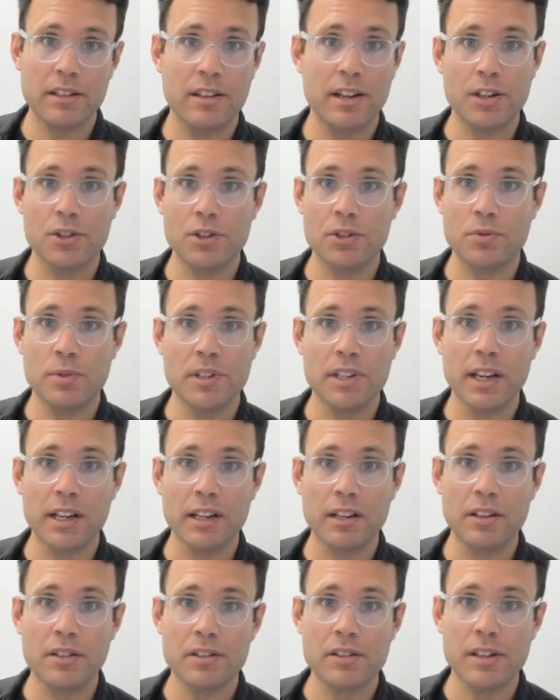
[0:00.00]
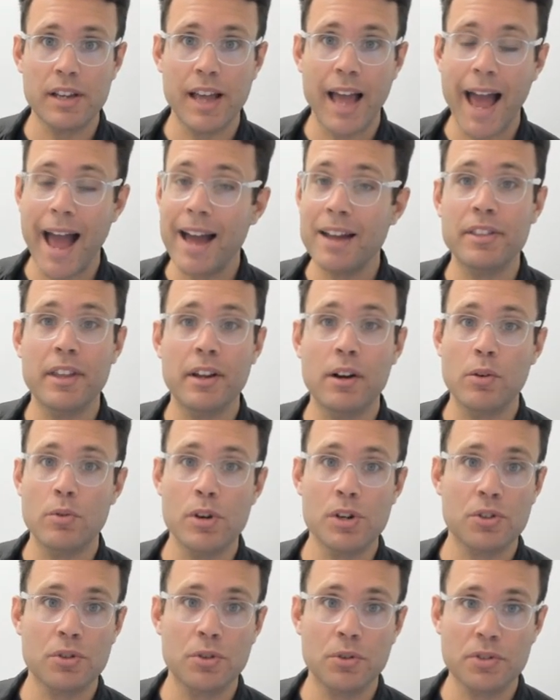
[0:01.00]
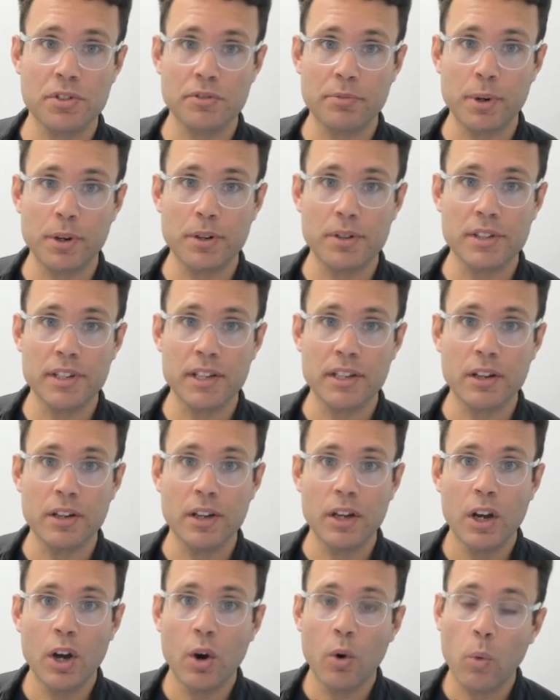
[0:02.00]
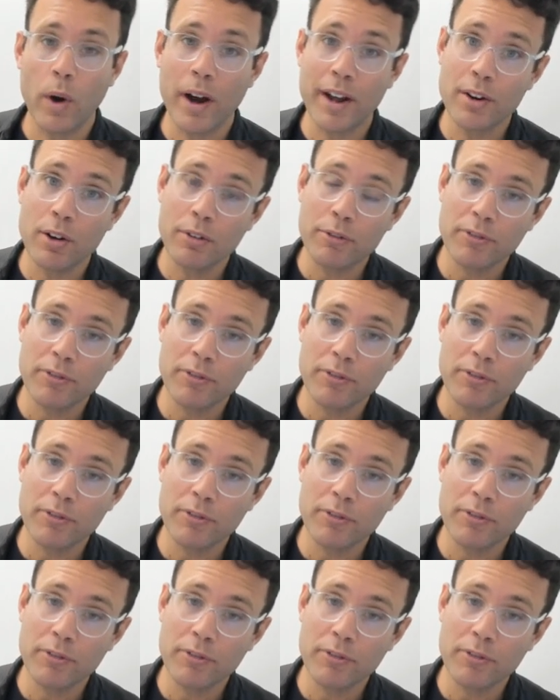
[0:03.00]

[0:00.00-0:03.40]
are nature's recyclers and they're a rich source of protein. Why not